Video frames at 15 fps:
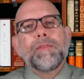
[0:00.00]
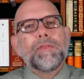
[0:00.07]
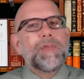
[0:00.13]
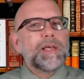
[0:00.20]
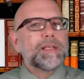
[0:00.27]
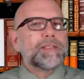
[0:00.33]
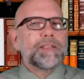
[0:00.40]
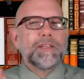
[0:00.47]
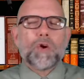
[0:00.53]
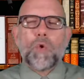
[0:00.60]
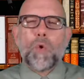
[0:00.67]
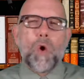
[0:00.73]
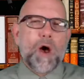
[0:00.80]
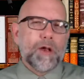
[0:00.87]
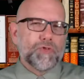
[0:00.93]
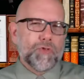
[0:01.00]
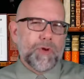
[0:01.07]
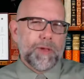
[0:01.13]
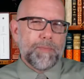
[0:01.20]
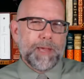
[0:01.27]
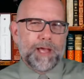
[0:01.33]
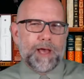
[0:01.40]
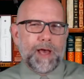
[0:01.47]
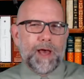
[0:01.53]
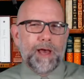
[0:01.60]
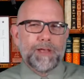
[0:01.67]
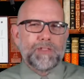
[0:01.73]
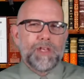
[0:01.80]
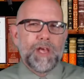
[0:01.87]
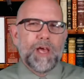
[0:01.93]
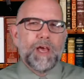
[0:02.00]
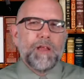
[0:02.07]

this is a quandary because